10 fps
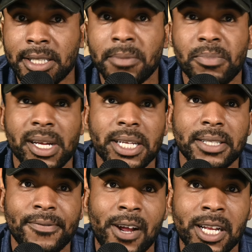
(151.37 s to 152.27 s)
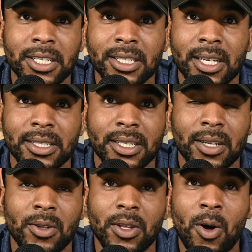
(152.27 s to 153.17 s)
but it's funny just because of the
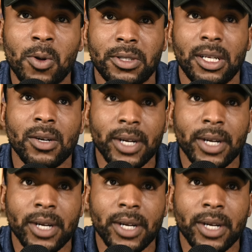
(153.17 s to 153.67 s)
the whole scenery.